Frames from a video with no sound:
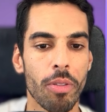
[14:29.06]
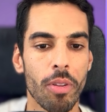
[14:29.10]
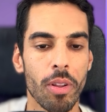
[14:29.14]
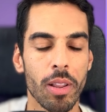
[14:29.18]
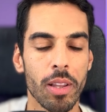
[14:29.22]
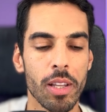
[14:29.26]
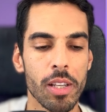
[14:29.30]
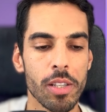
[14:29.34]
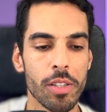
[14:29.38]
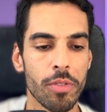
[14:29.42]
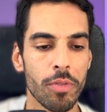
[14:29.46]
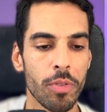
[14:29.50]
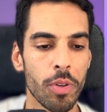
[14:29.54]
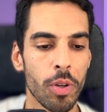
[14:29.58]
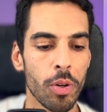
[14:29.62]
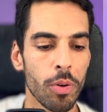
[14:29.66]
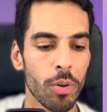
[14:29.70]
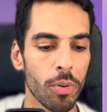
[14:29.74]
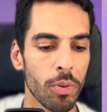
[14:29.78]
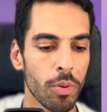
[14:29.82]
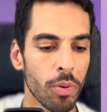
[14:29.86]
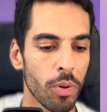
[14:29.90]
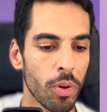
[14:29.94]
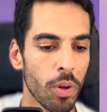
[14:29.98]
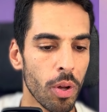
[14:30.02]
view,
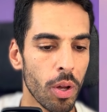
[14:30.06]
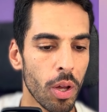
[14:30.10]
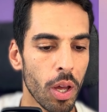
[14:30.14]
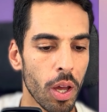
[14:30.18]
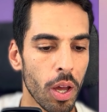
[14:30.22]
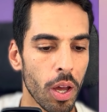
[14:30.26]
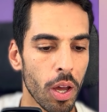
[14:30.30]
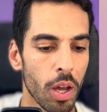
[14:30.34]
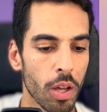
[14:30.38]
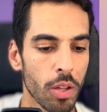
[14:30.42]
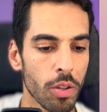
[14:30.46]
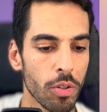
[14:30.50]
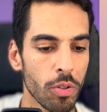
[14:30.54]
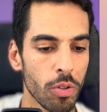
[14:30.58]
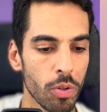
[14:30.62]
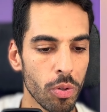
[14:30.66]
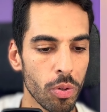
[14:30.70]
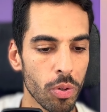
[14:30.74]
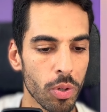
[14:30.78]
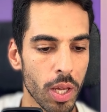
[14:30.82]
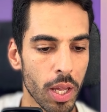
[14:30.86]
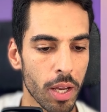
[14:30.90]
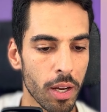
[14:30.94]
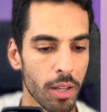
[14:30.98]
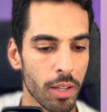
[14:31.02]
a new
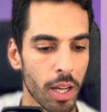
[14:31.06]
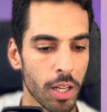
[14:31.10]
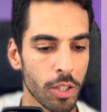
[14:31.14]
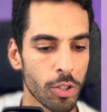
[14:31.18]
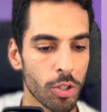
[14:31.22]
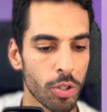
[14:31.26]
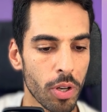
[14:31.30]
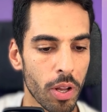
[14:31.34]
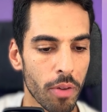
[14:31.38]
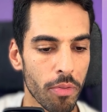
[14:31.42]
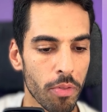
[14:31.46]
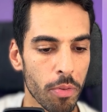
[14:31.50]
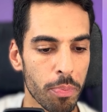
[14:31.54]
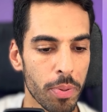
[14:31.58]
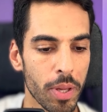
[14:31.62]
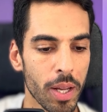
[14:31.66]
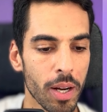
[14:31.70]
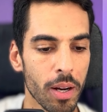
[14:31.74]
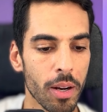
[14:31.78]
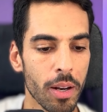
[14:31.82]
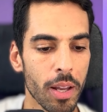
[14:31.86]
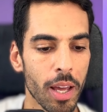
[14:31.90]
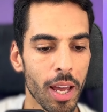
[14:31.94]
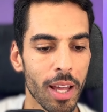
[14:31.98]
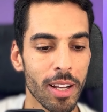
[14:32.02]
candidate should have appeared, and
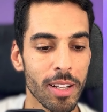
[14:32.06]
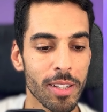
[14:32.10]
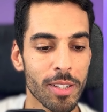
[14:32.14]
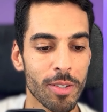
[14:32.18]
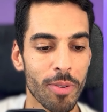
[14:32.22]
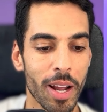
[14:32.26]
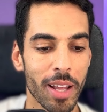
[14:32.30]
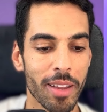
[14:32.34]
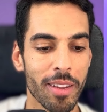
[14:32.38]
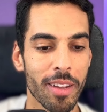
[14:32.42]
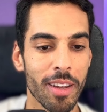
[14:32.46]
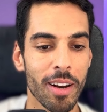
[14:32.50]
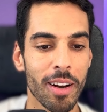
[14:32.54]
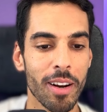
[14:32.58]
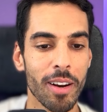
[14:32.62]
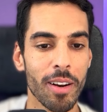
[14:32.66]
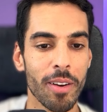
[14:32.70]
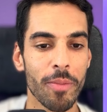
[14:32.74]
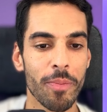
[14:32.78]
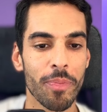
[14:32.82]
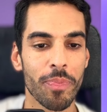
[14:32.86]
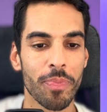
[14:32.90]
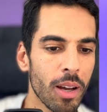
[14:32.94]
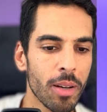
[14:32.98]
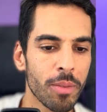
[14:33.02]
it's right here.
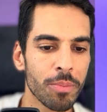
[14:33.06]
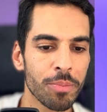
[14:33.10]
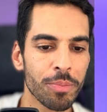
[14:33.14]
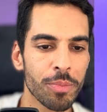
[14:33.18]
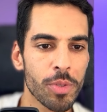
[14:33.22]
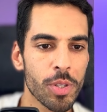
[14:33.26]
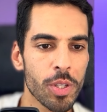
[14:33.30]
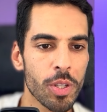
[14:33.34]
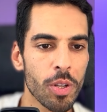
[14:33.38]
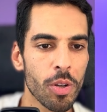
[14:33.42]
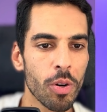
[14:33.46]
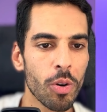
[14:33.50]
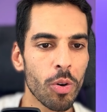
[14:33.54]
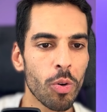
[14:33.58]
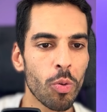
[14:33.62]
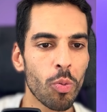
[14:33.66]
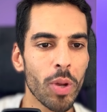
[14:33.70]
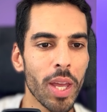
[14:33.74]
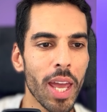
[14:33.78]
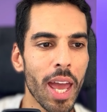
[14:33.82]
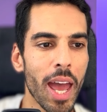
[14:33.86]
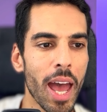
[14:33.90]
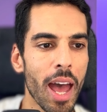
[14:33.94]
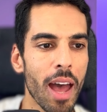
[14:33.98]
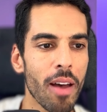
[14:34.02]
So we
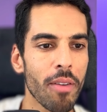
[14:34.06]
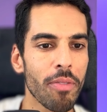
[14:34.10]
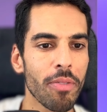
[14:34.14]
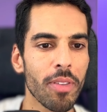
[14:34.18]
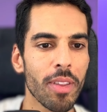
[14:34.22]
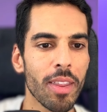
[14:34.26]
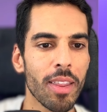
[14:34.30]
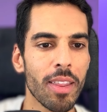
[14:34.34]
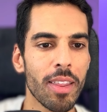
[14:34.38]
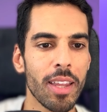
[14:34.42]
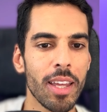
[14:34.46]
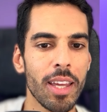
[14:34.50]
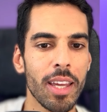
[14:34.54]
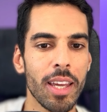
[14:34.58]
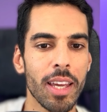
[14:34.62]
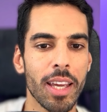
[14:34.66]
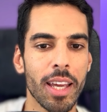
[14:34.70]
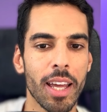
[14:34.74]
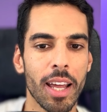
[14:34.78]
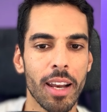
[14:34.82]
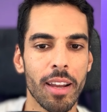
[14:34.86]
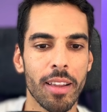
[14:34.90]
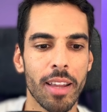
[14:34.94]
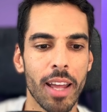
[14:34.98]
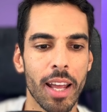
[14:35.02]
have the
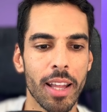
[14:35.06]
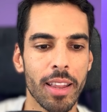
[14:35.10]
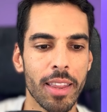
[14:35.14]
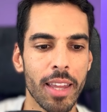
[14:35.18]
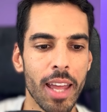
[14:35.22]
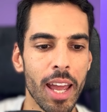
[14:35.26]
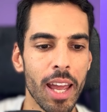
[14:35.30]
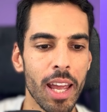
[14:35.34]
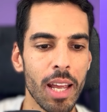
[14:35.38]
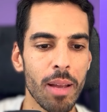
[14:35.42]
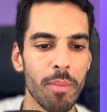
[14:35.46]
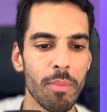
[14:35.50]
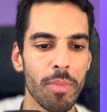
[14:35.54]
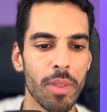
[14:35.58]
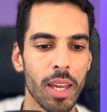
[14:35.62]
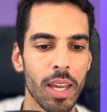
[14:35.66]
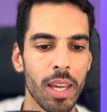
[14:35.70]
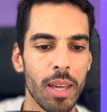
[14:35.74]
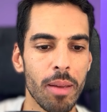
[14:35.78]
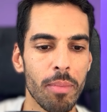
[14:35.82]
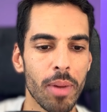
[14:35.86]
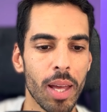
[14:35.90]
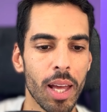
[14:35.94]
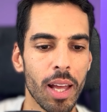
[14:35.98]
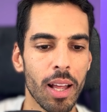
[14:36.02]
candidate name, the email,
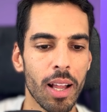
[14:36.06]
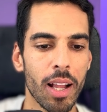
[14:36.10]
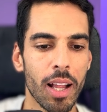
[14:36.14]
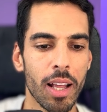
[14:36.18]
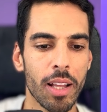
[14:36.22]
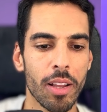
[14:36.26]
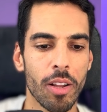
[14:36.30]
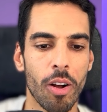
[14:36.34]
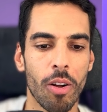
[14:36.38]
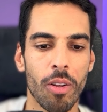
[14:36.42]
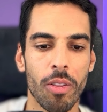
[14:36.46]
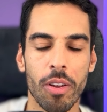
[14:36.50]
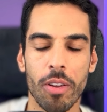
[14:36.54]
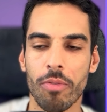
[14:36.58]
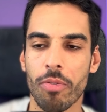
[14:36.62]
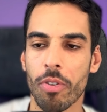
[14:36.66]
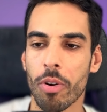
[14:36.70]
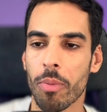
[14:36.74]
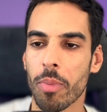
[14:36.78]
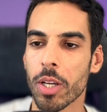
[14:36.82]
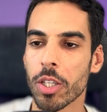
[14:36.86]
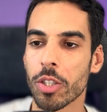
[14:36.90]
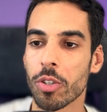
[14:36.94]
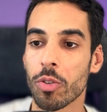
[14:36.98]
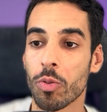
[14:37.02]
and all the information
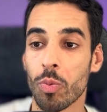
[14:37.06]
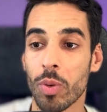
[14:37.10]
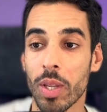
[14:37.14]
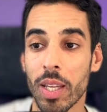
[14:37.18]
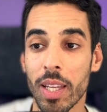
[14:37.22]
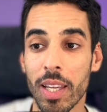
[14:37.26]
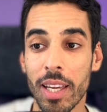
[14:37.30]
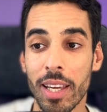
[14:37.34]
we need.